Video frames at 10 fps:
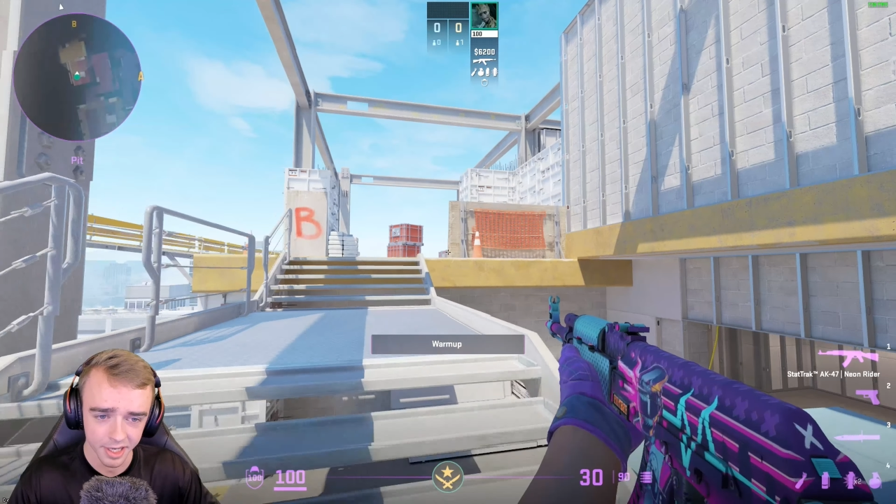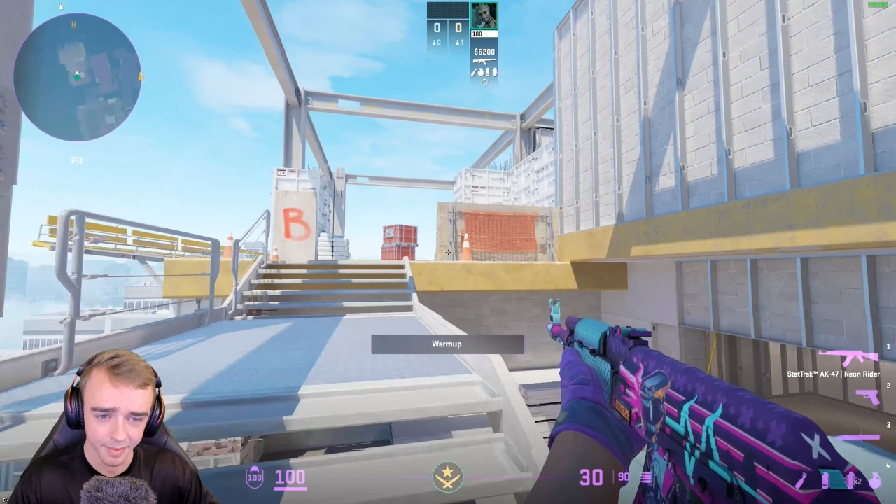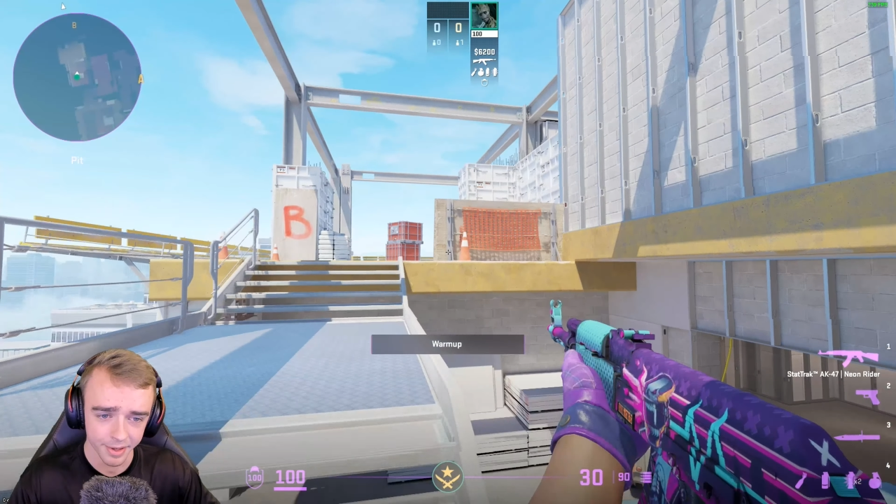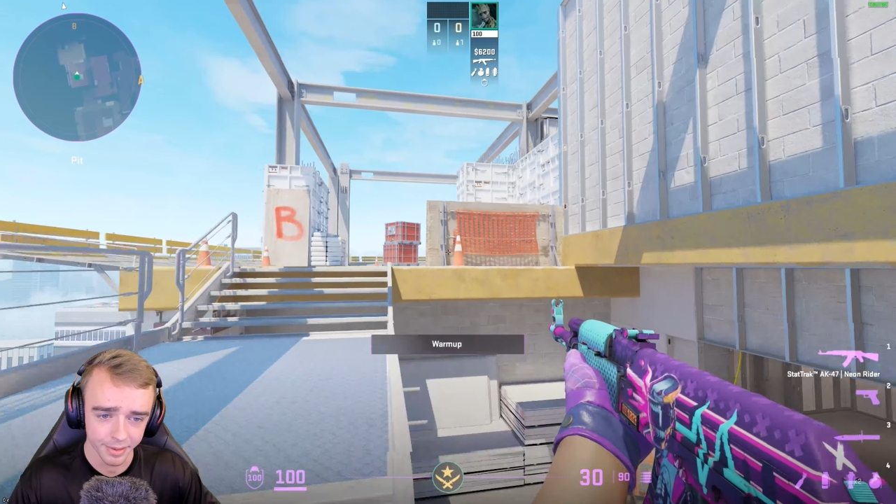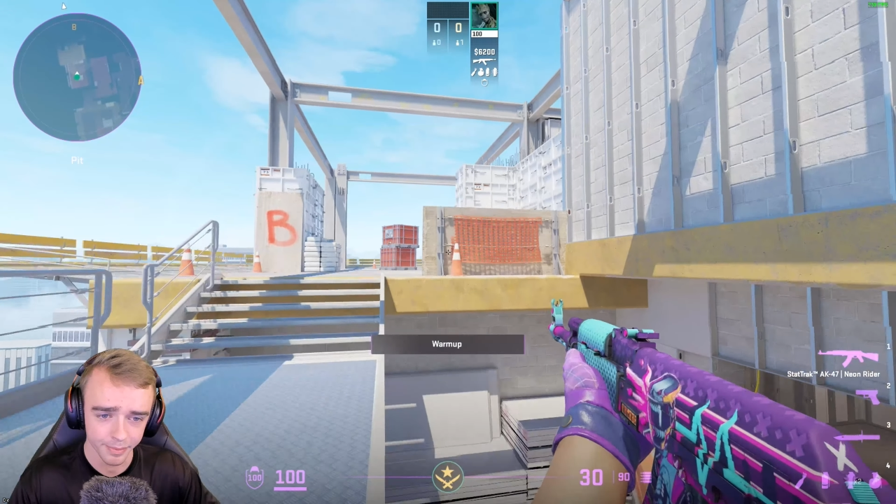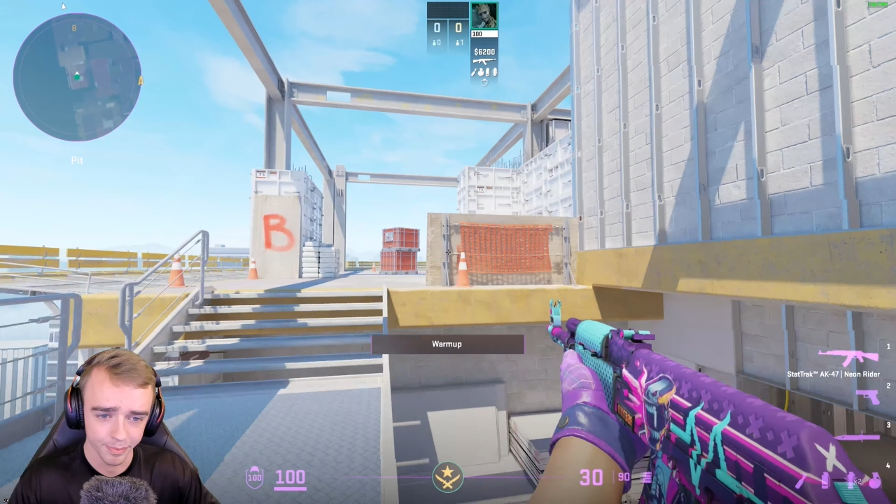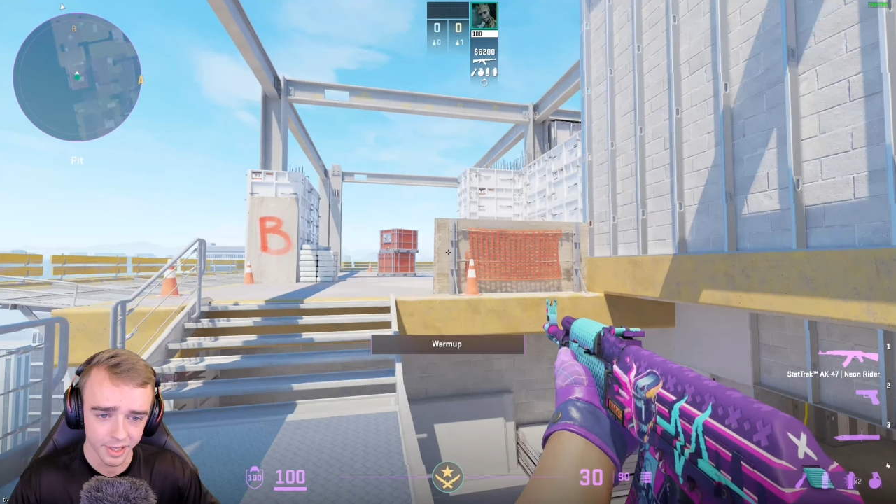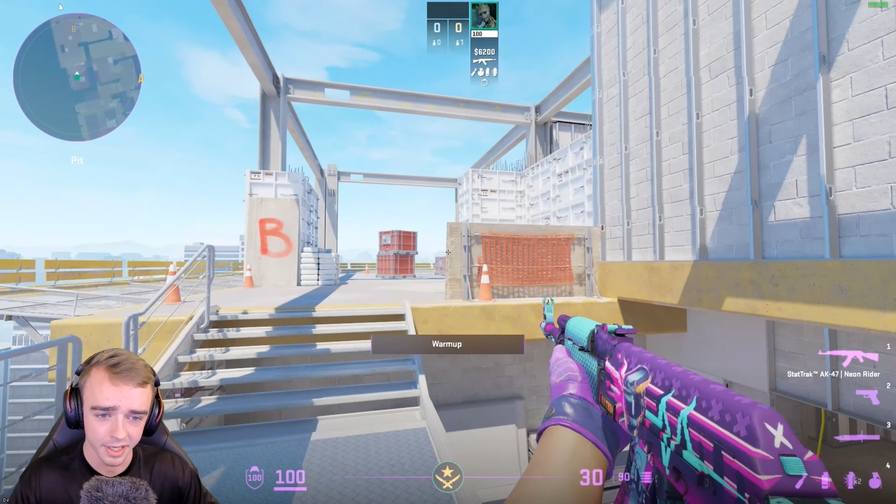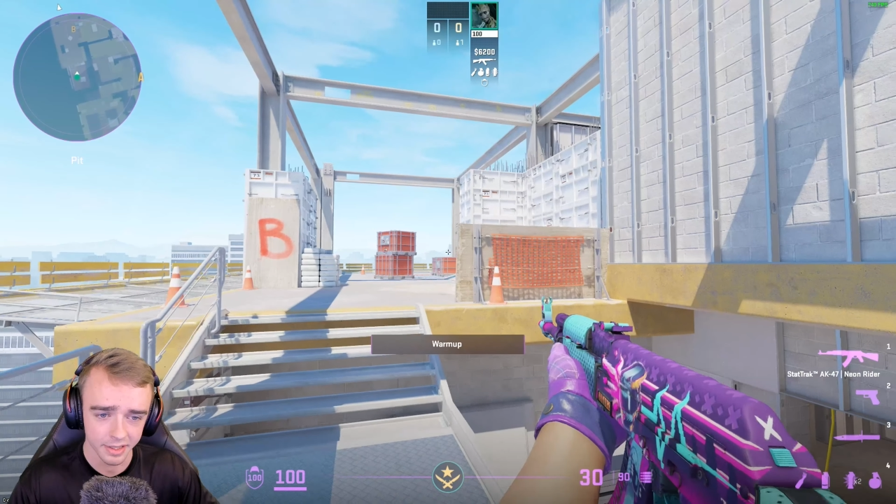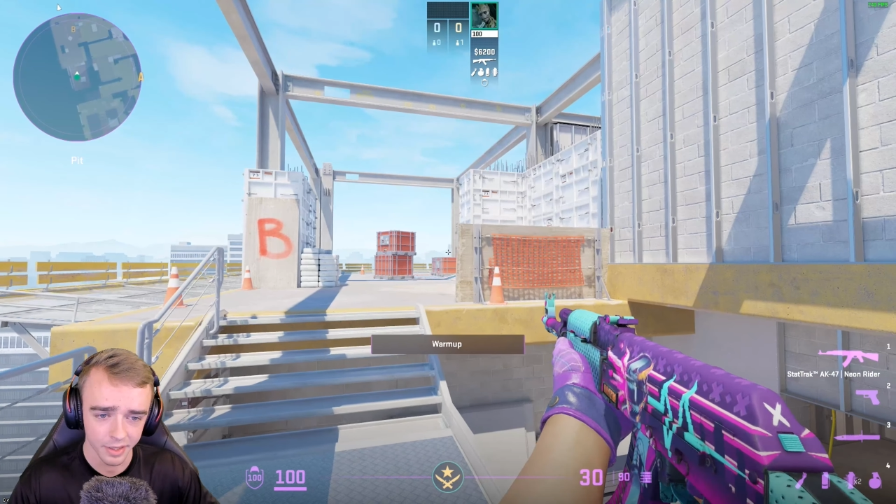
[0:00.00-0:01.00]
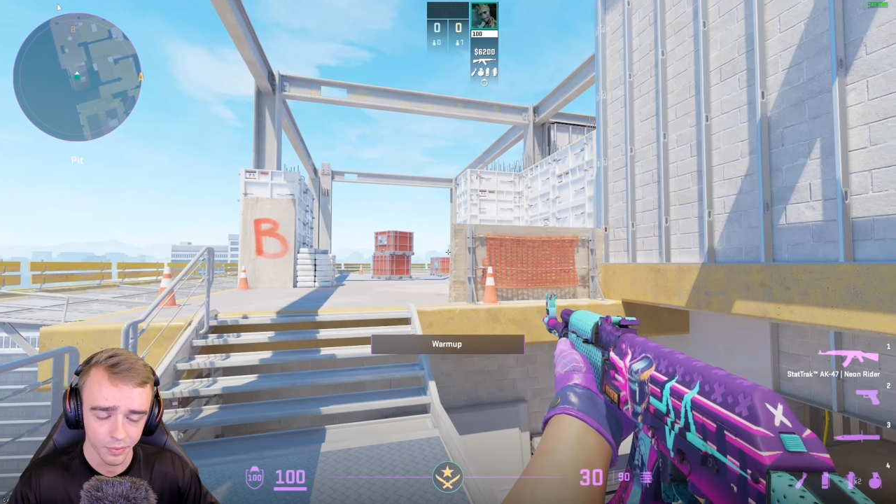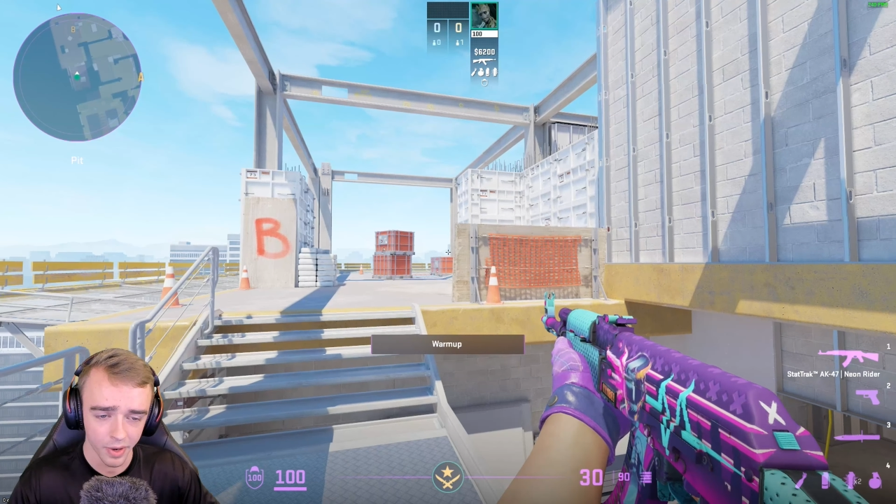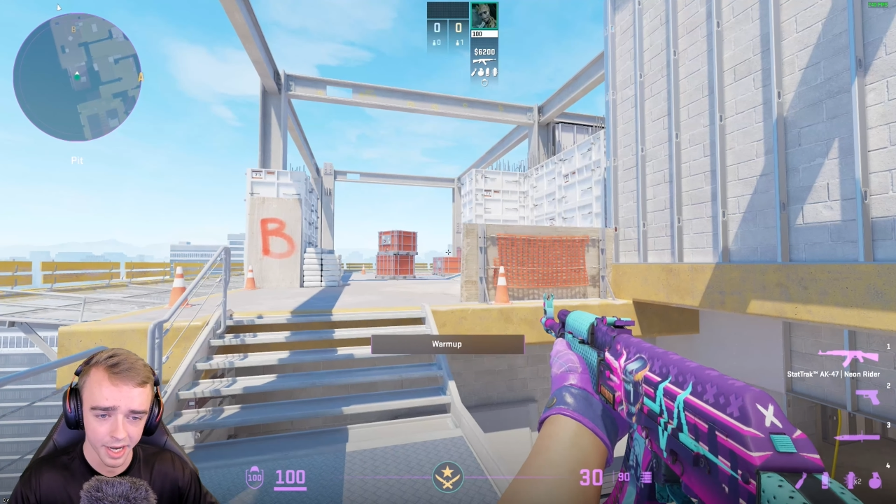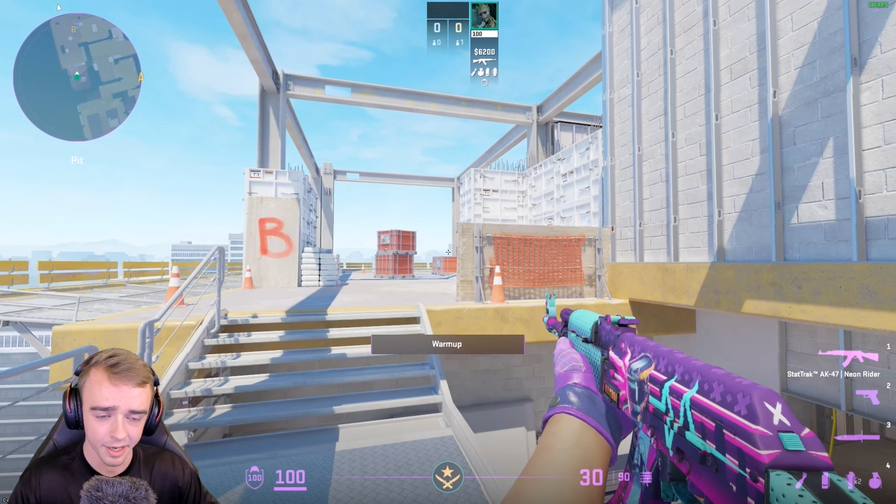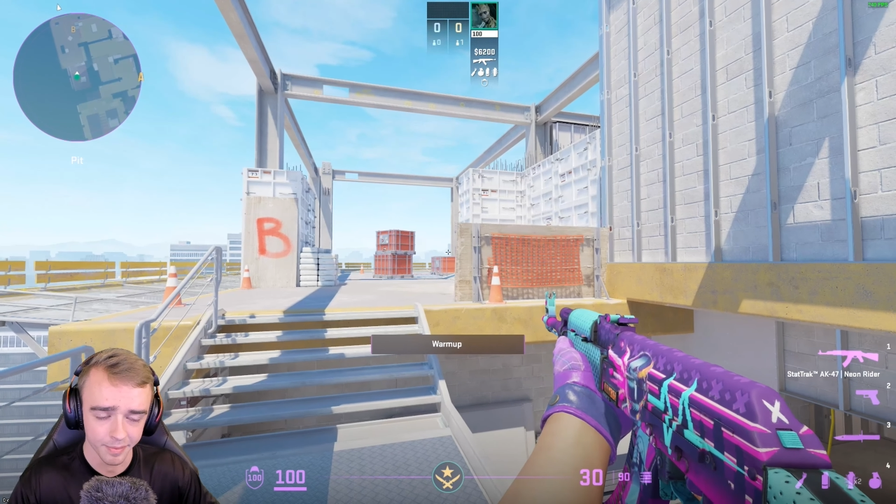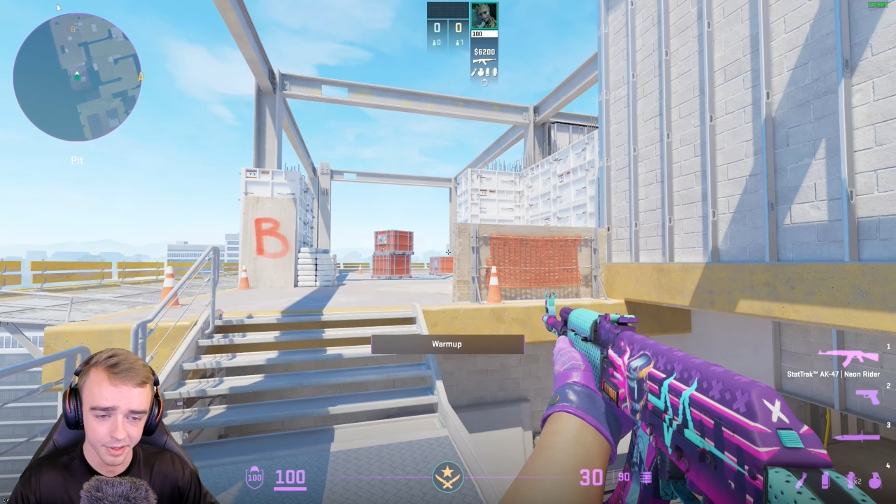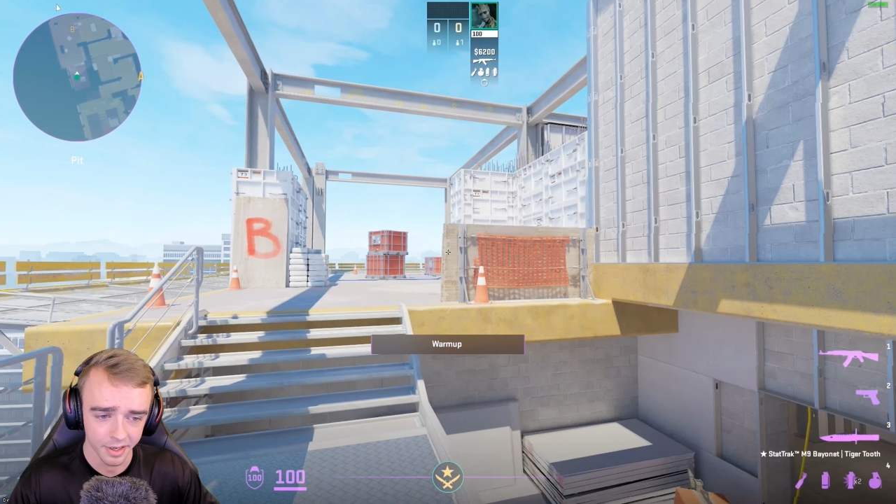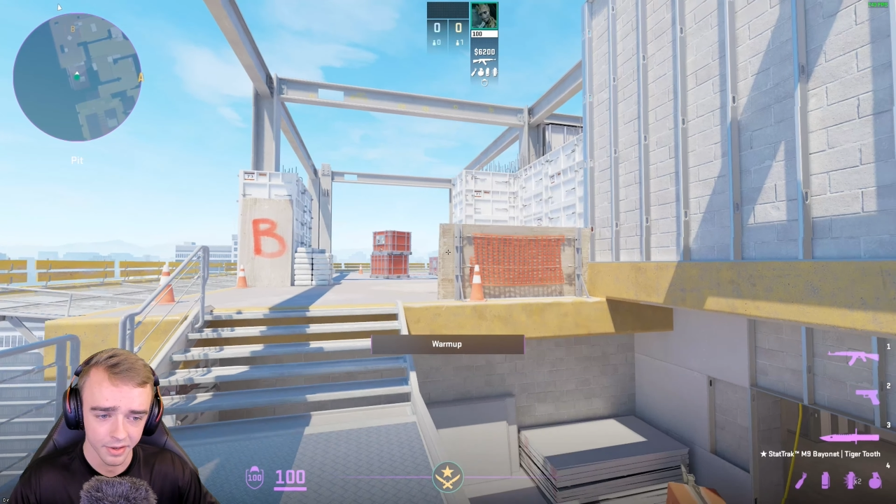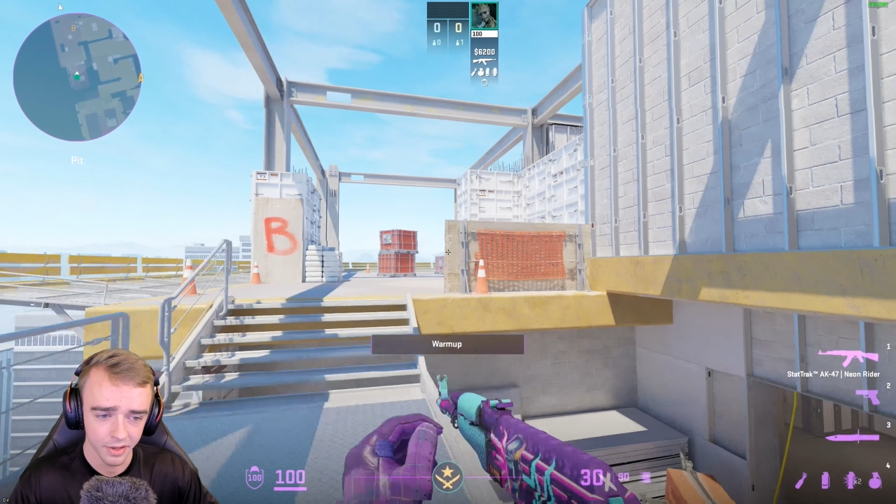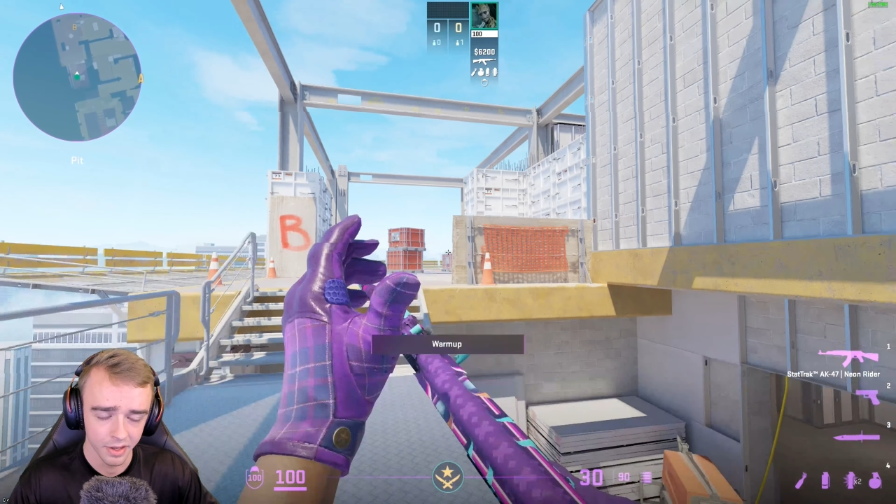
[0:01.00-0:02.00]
I'm like peeking like wide up here,